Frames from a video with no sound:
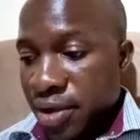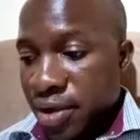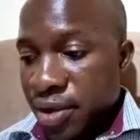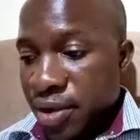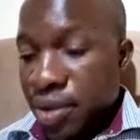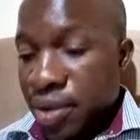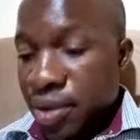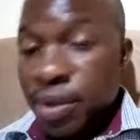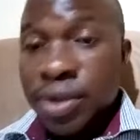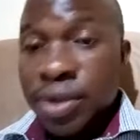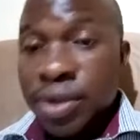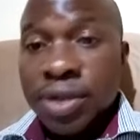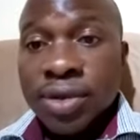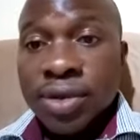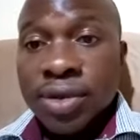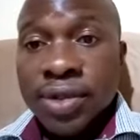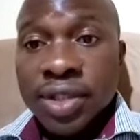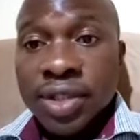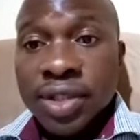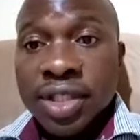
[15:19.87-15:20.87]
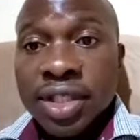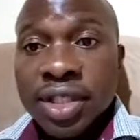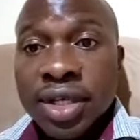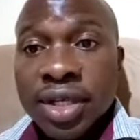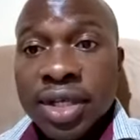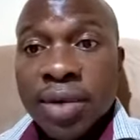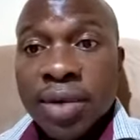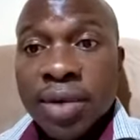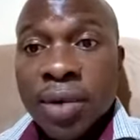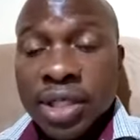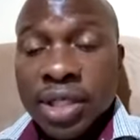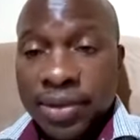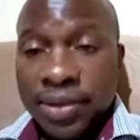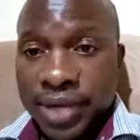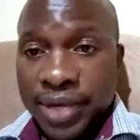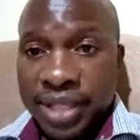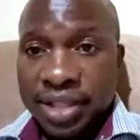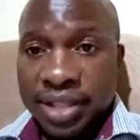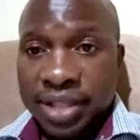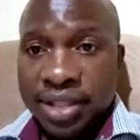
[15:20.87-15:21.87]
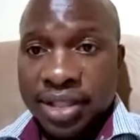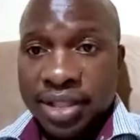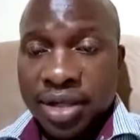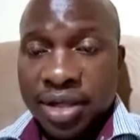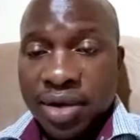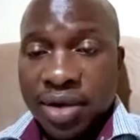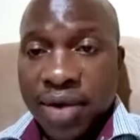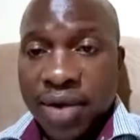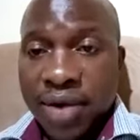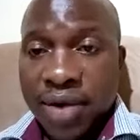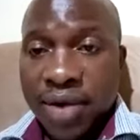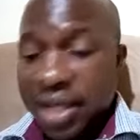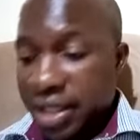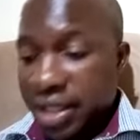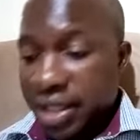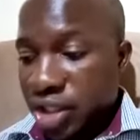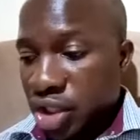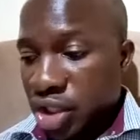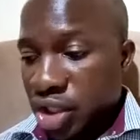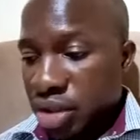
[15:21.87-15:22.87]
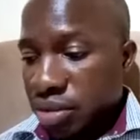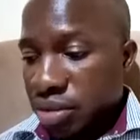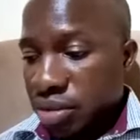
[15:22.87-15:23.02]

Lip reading: almost lose water weight, 1 kg.